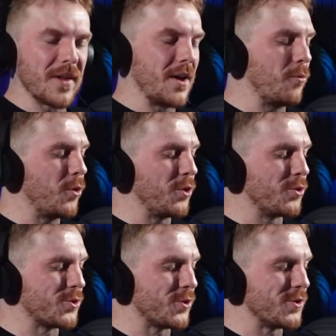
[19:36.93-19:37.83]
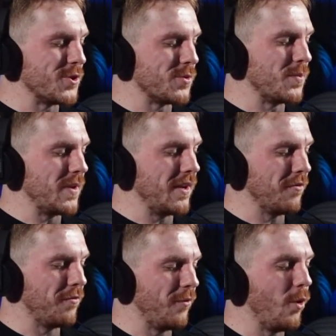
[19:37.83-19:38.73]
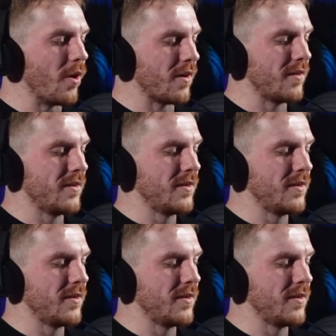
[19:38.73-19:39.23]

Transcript: and what your choices would be for